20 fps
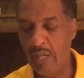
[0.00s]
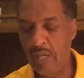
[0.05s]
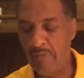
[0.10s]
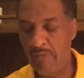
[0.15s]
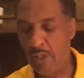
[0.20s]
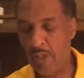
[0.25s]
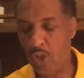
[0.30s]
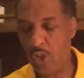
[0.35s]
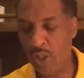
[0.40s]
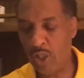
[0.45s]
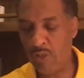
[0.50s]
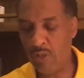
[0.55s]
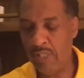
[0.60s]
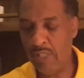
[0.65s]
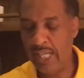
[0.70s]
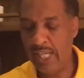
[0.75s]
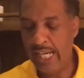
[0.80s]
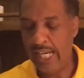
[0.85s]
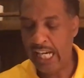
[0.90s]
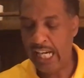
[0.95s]
Verse 12
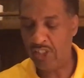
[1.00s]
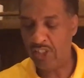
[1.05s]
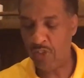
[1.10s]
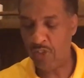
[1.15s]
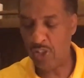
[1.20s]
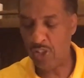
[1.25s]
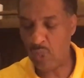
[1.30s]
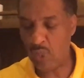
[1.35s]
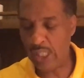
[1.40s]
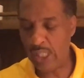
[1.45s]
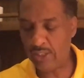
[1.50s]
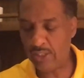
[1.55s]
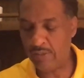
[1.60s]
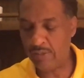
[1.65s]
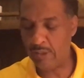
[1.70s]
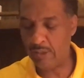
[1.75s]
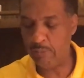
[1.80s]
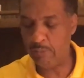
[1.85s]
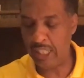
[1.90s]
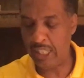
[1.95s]
As for the rest
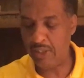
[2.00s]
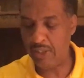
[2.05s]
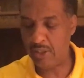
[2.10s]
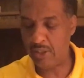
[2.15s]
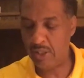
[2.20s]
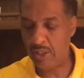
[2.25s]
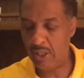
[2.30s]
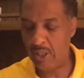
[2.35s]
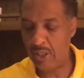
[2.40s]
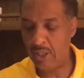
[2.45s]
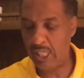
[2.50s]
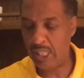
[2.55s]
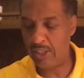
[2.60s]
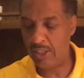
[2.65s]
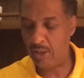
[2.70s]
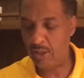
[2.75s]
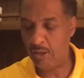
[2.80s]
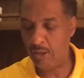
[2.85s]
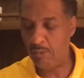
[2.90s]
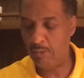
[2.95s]
of the beasts, their
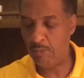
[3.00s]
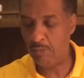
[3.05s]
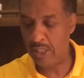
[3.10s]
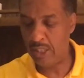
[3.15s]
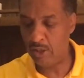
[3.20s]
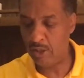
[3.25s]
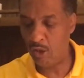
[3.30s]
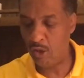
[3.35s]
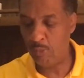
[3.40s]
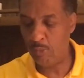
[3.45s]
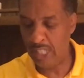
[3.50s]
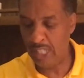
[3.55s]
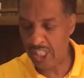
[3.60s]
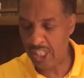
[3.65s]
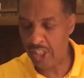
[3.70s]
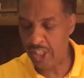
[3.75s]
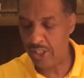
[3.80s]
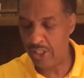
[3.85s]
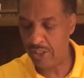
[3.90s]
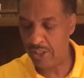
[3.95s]

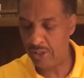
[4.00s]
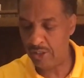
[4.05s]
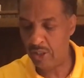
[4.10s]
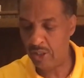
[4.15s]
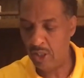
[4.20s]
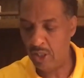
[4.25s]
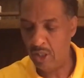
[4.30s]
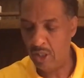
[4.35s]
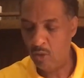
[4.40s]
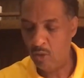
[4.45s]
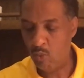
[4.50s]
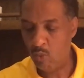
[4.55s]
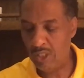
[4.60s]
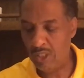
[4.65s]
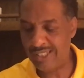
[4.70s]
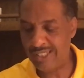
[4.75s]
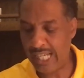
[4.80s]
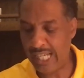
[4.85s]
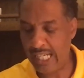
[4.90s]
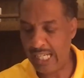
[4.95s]
dominion
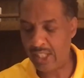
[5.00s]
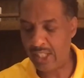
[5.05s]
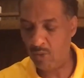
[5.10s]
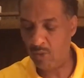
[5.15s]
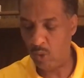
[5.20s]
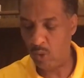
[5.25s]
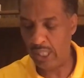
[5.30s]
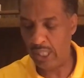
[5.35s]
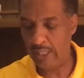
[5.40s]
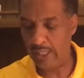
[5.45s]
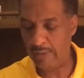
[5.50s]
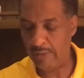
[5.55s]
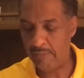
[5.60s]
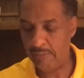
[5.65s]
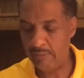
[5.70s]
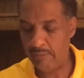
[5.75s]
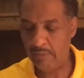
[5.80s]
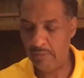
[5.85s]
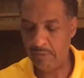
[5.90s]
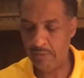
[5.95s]
was taken away.
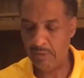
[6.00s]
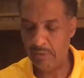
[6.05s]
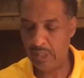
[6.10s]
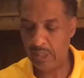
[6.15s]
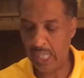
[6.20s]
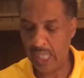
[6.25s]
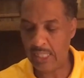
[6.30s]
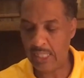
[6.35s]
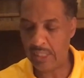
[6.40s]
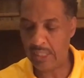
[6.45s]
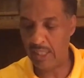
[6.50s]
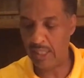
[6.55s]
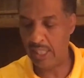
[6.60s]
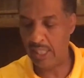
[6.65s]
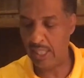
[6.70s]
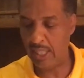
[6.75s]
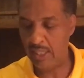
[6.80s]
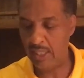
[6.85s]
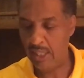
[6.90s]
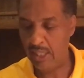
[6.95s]
God did
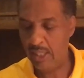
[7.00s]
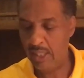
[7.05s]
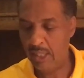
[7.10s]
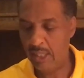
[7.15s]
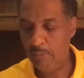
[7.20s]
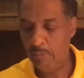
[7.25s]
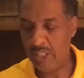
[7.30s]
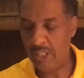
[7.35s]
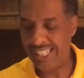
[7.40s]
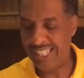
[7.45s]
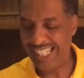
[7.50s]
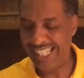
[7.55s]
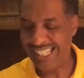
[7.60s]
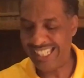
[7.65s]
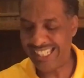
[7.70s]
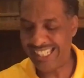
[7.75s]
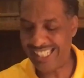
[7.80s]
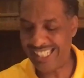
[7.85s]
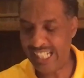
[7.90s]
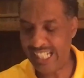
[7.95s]
that. But the
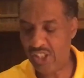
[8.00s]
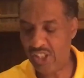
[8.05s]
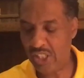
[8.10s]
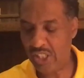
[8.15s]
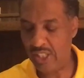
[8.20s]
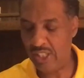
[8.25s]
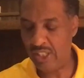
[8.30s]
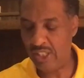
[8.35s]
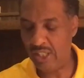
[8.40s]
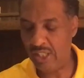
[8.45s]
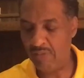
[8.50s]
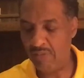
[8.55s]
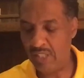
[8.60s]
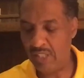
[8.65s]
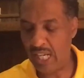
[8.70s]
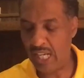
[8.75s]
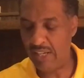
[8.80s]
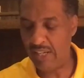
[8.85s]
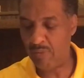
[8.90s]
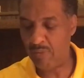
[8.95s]
extension of
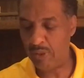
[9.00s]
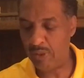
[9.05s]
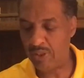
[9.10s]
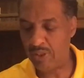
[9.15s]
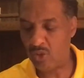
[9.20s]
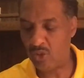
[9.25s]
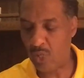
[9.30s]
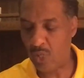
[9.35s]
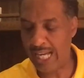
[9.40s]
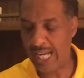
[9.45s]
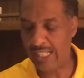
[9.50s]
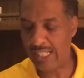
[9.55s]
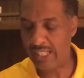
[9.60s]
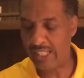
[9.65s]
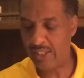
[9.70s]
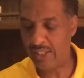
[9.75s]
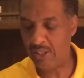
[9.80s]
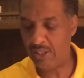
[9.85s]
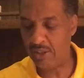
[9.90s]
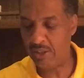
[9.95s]
life was
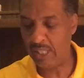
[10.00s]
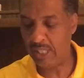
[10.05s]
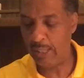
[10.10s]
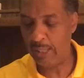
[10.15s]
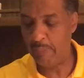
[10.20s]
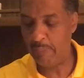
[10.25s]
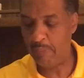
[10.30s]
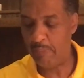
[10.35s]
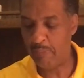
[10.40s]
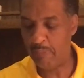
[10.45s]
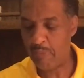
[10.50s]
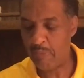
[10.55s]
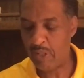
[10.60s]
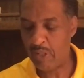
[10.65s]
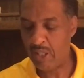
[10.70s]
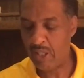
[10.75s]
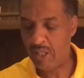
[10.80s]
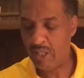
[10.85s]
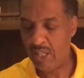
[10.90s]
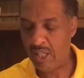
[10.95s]
granted to them
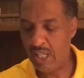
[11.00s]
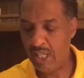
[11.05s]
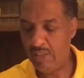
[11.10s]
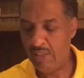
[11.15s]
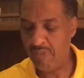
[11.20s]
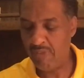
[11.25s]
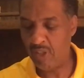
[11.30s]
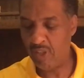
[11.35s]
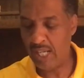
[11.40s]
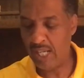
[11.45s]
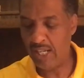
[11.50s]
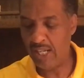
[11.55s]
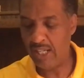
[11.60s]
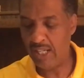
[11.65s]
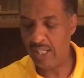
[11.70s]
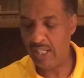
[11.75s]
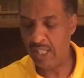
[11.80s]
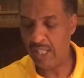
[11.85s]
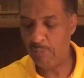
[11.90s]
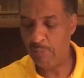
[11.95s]
uh, for an uh,